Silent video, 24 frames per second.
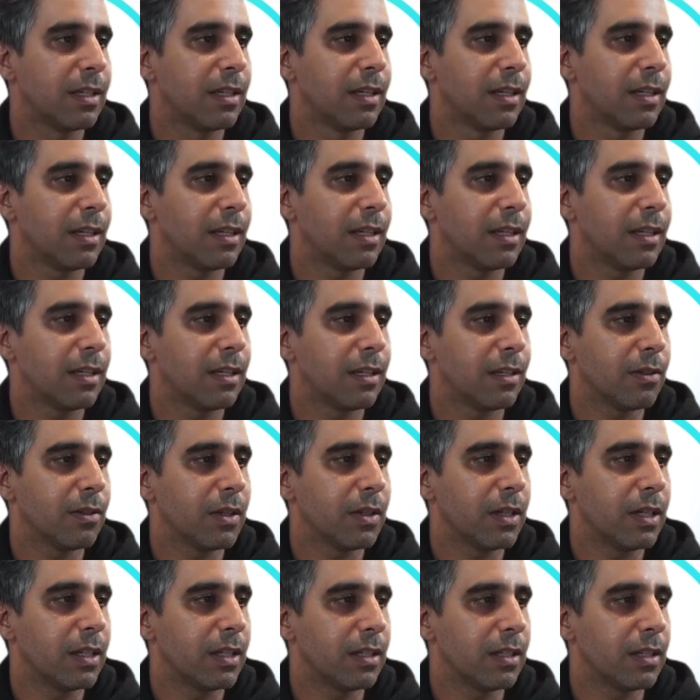and I'll
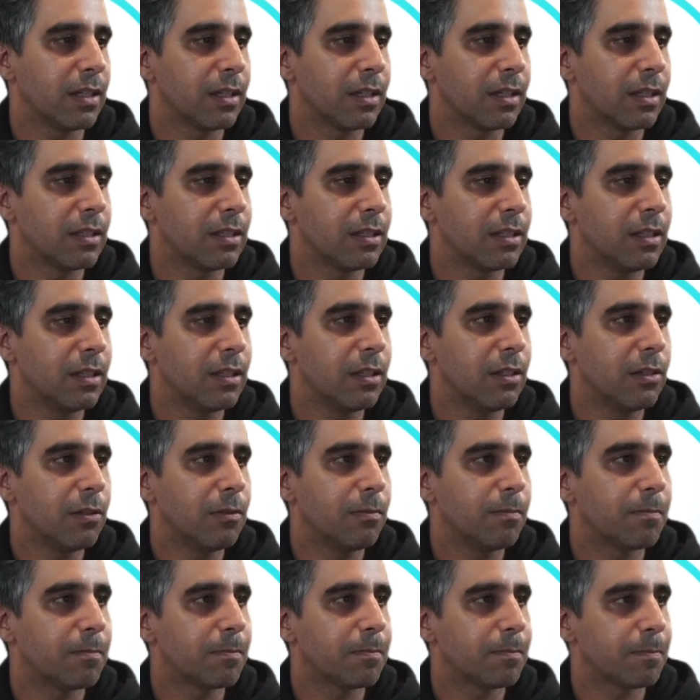hit continue.
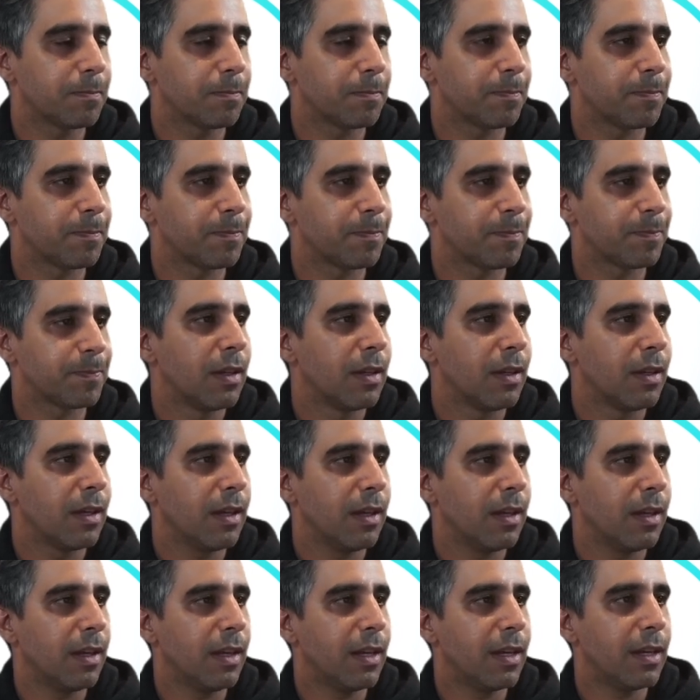
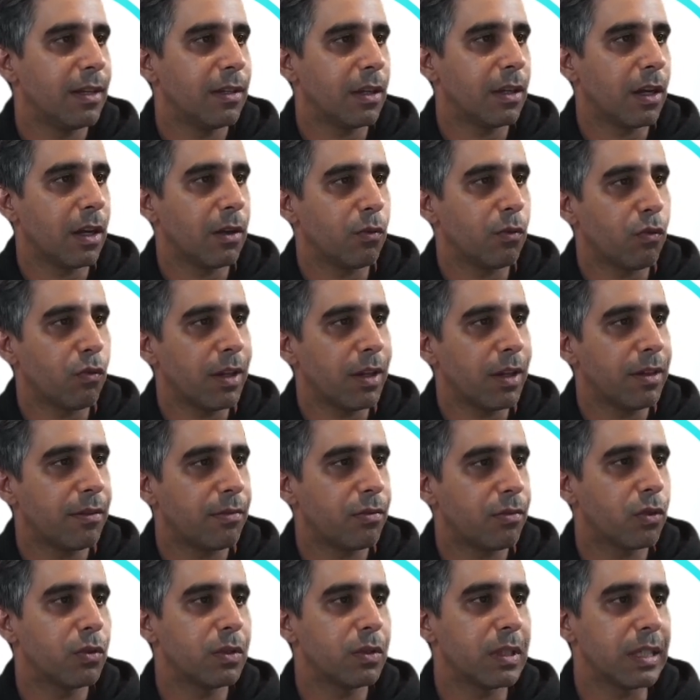And I'll run
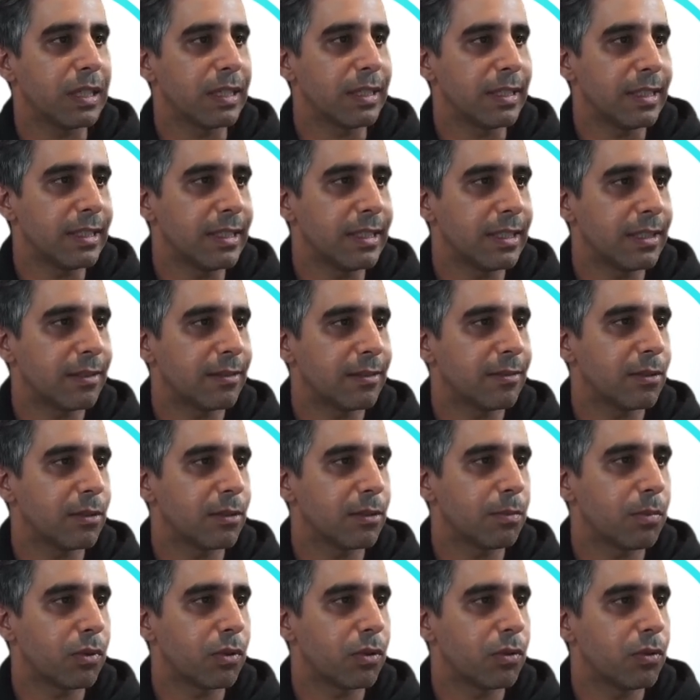through these,
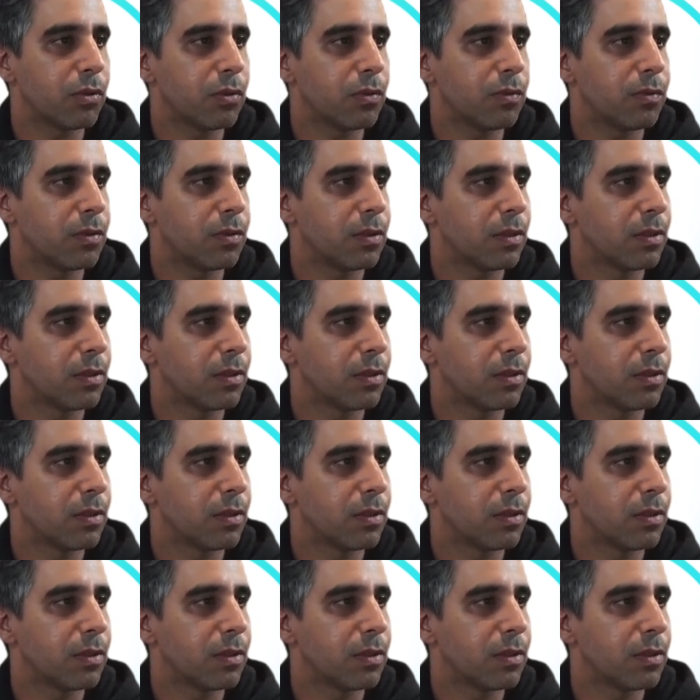approve,